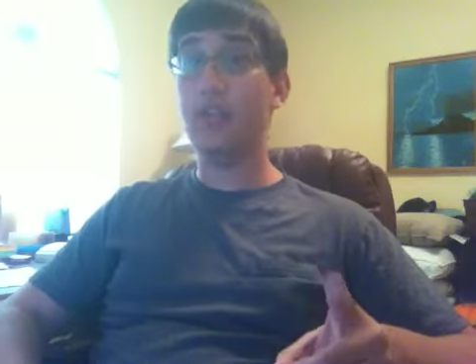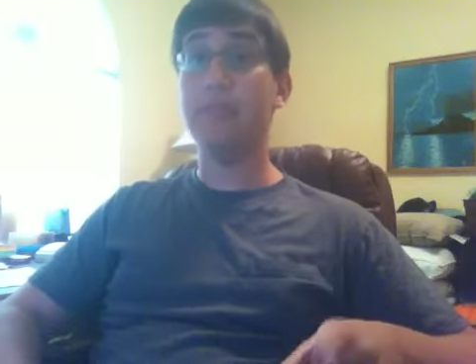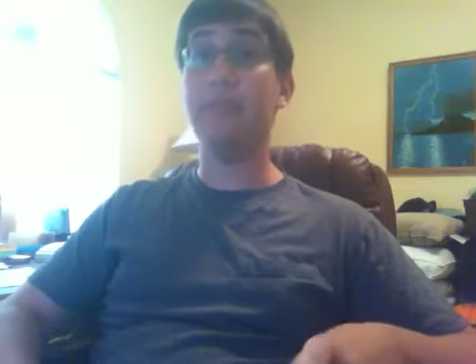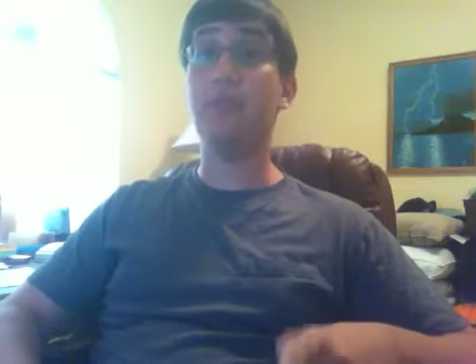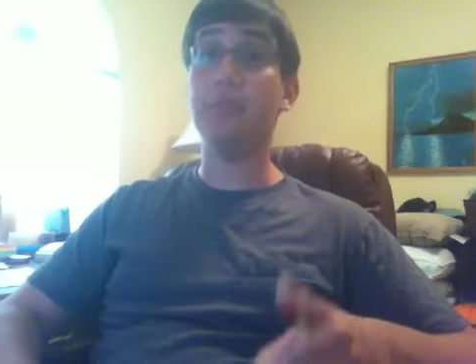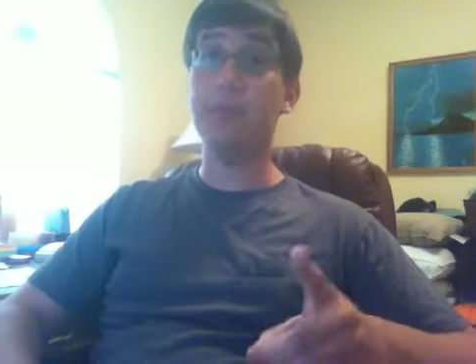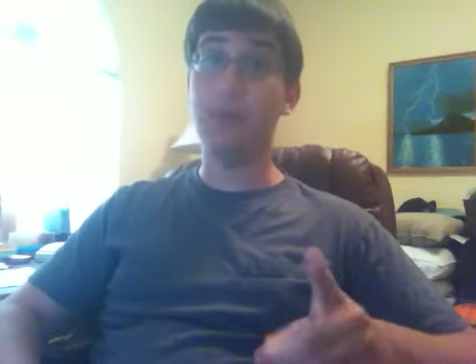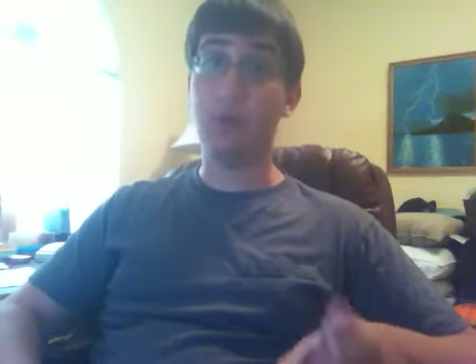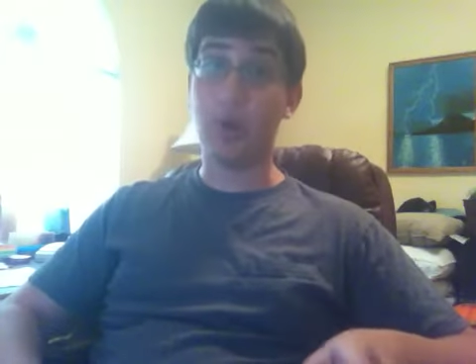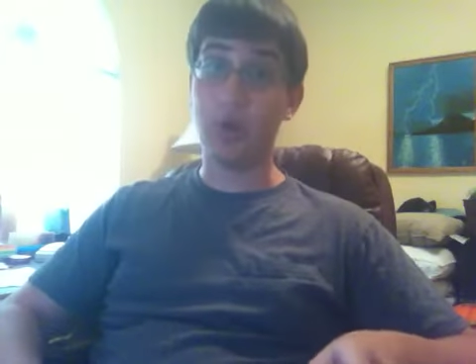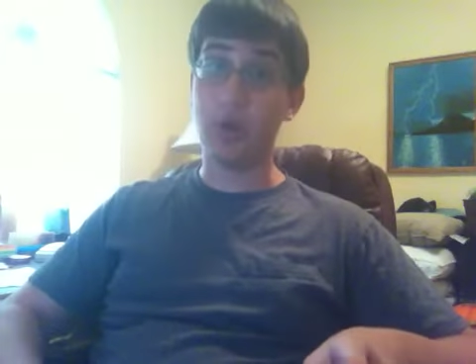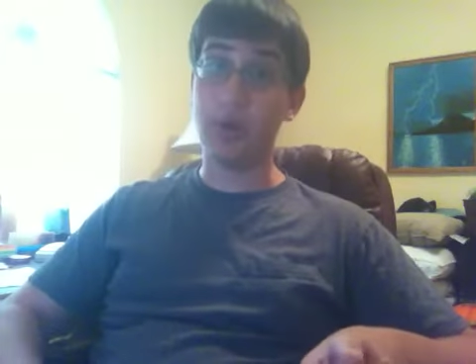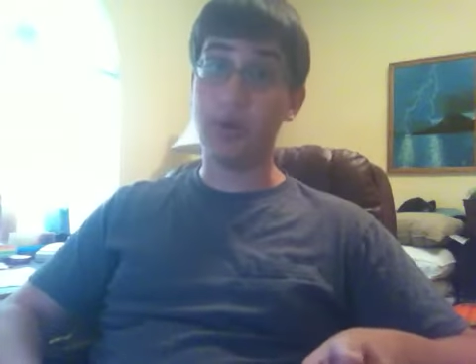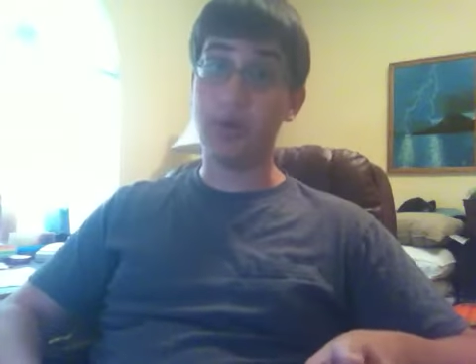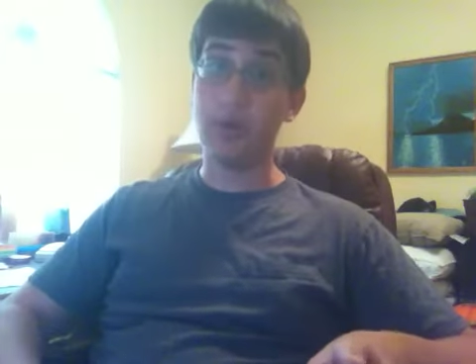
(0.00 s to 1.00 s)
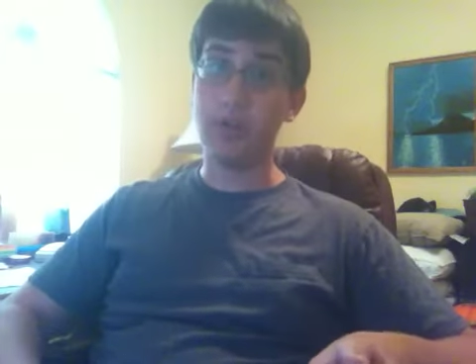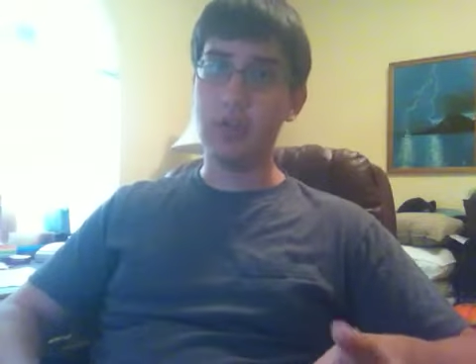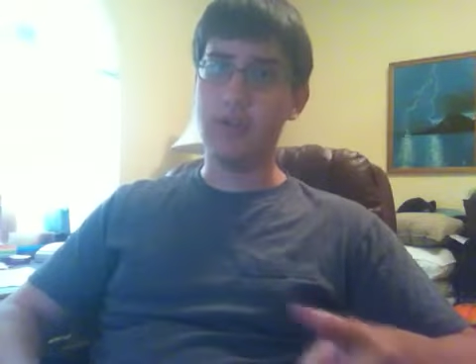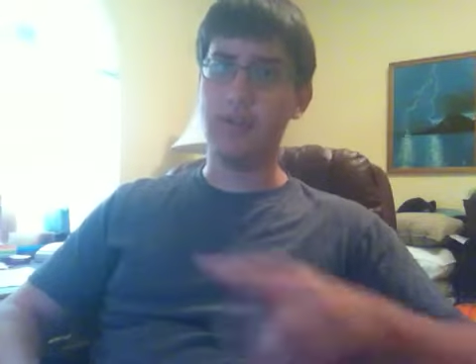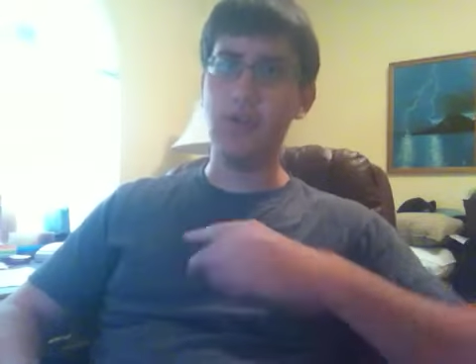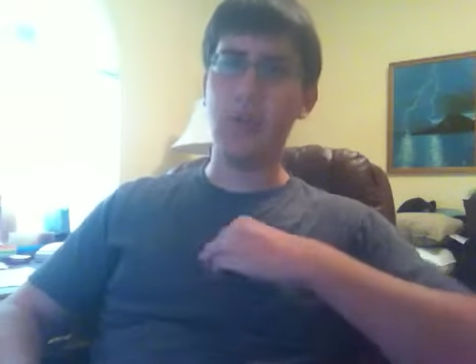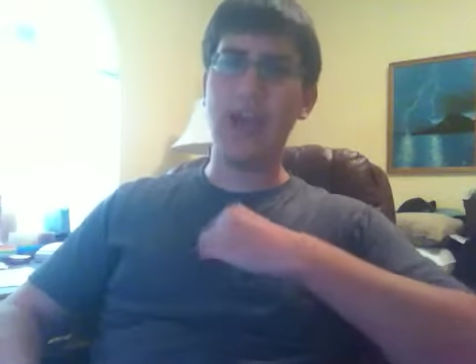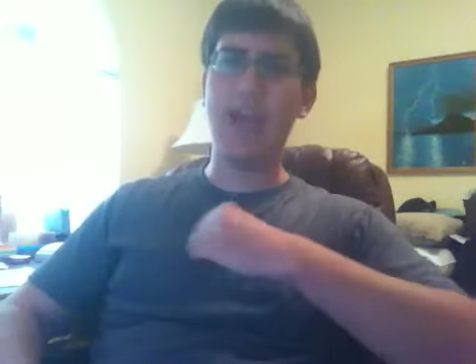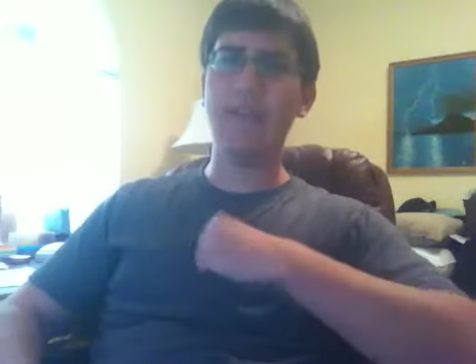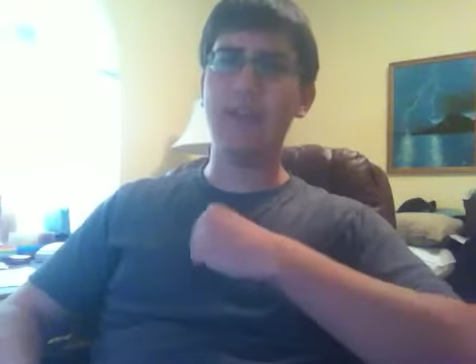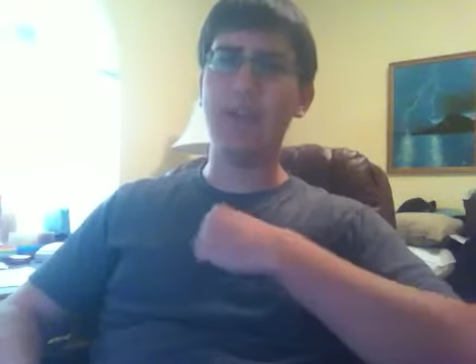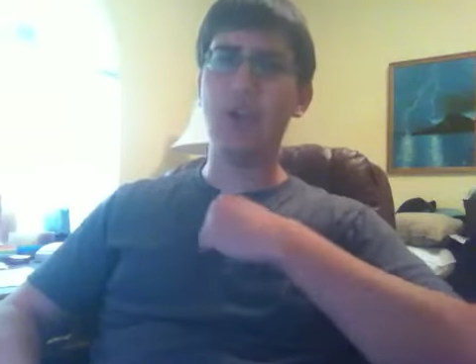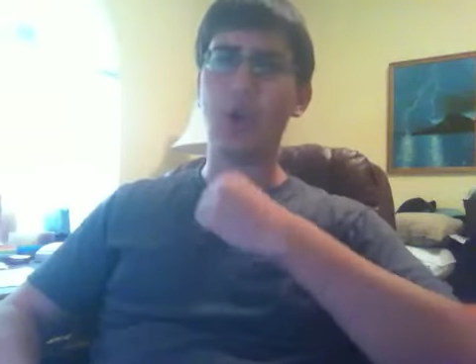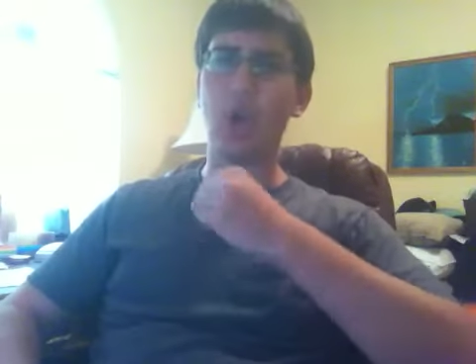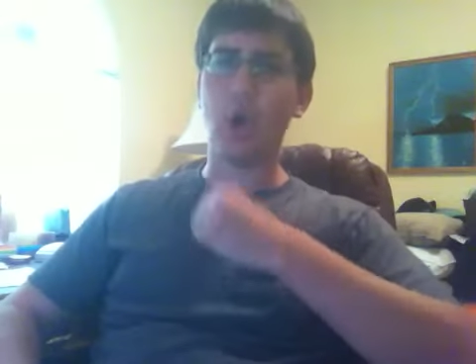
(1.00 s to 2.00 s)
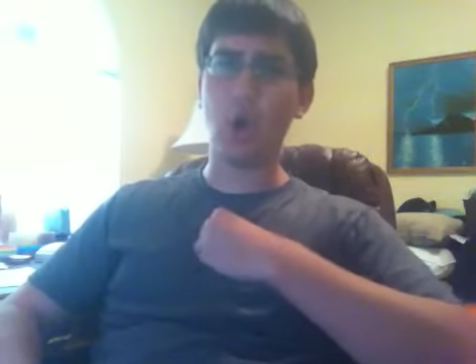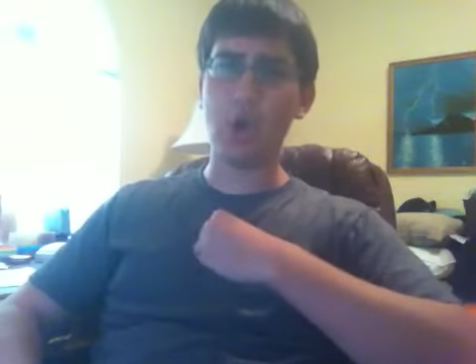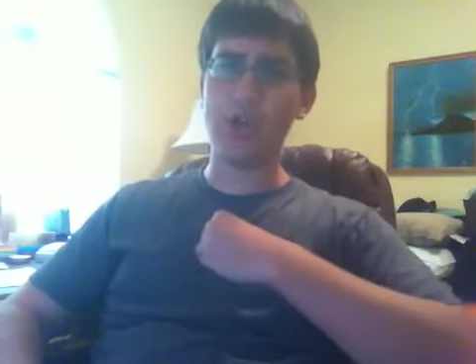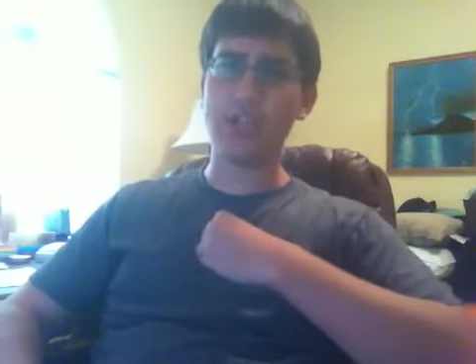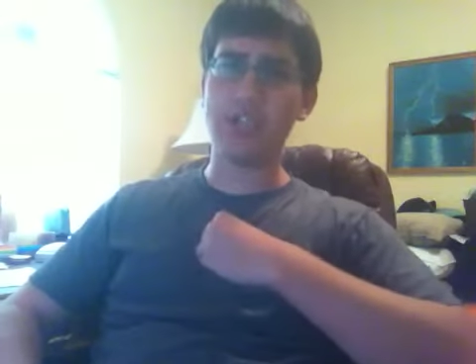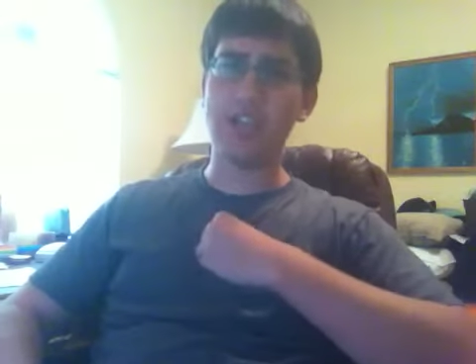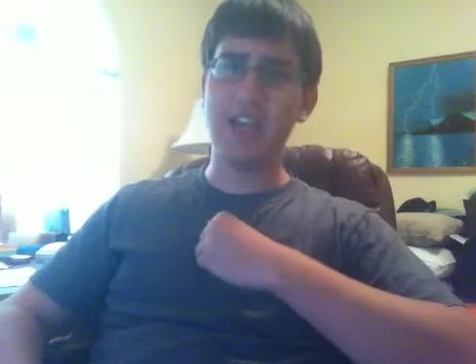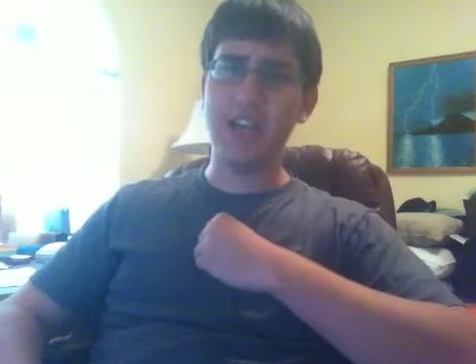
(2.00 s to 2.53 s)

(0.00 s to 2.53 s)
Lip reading: you can prove me wrong. If you have in your heart